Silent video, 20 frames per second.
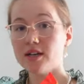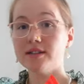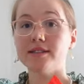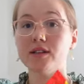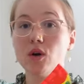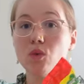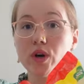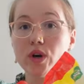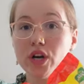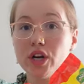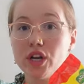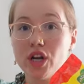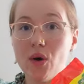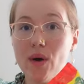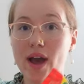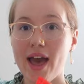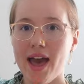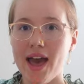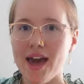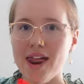so we're gonna go
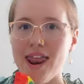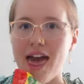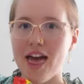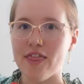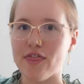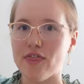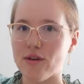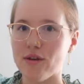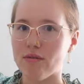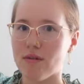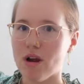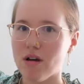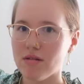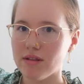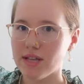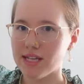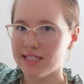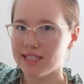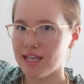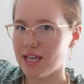ahead and throw
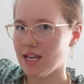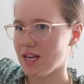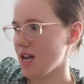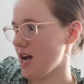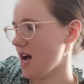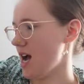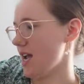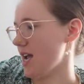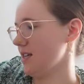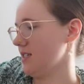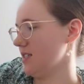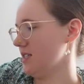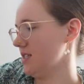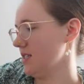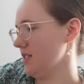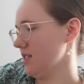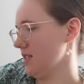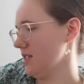this in, guys.